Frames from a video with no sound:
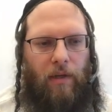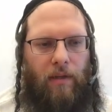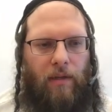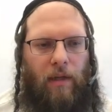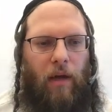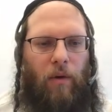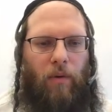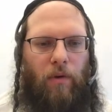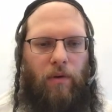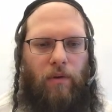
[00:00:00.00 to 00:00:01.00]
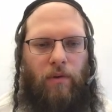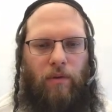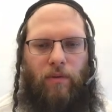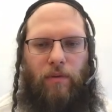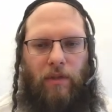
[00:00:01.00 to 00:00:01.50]
Now,
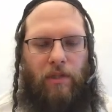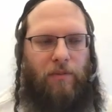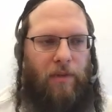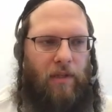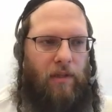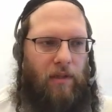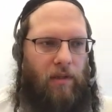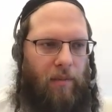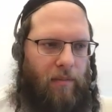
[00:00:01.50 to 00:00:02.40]
this has been cleaned up.